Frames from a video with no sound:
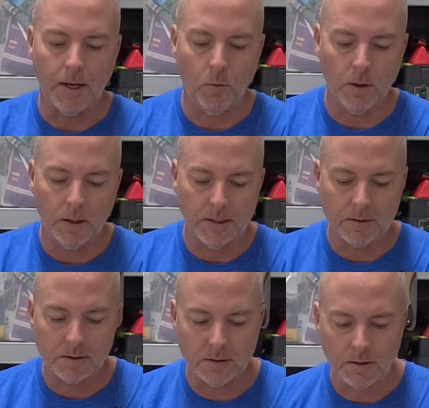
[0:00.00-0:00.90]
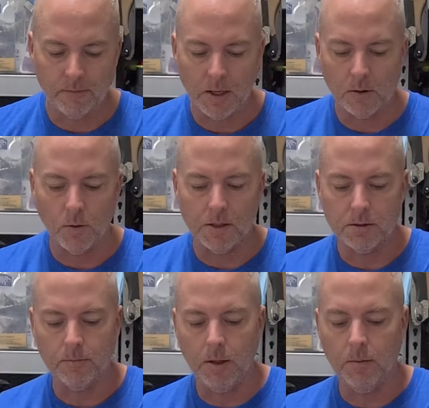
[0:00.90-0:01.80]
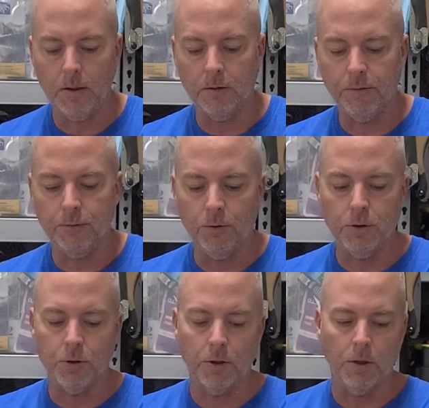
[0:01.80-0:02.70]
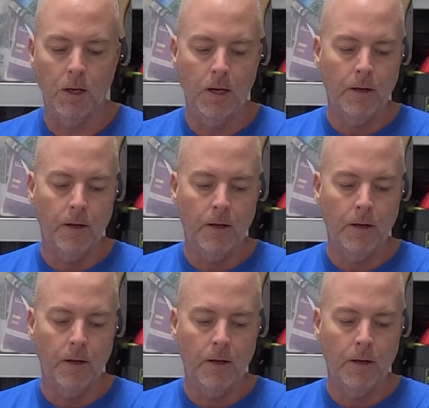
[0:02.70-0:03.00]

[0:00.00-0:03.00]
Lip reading: I would like to see Vanquest maybe in the future